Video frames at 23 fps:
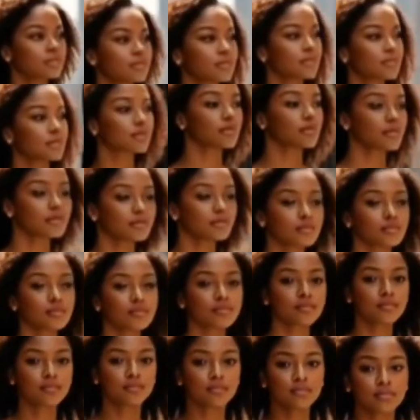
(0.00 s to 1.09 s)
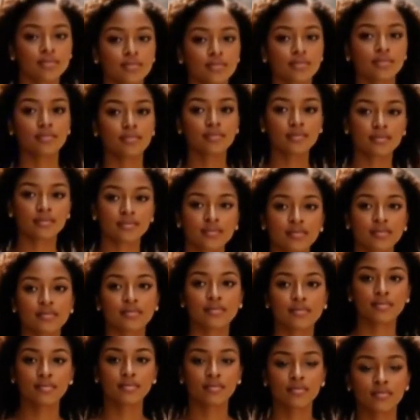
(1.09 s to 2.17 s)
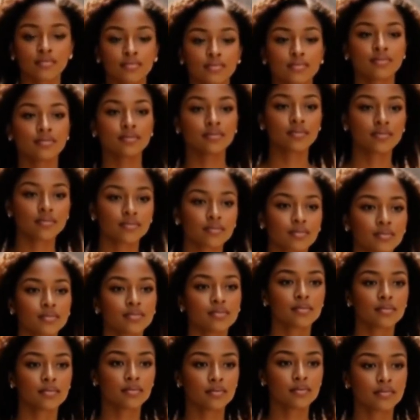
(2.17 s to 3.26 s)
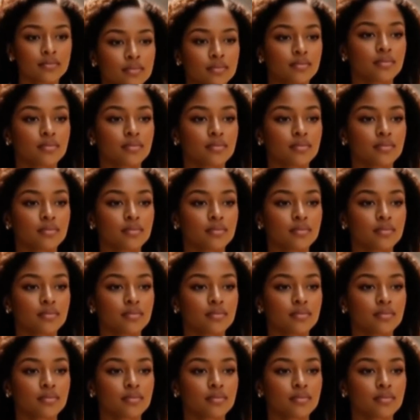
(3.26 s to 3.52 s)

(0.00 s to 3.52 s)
Do you want the scene to be indoors, outdoors? For example,